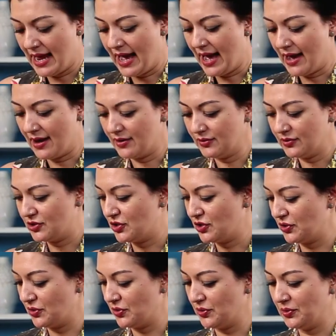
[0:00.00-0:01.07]
Now
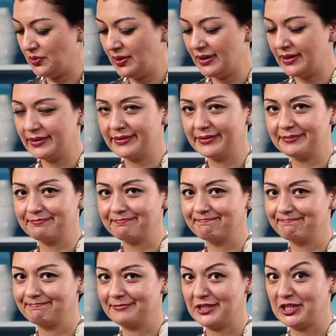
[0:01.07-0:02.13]
to
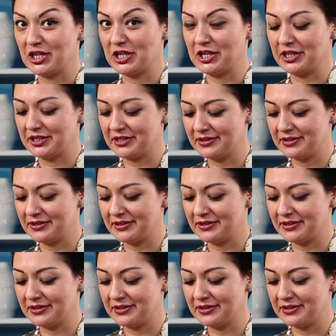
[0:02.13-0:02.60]
turn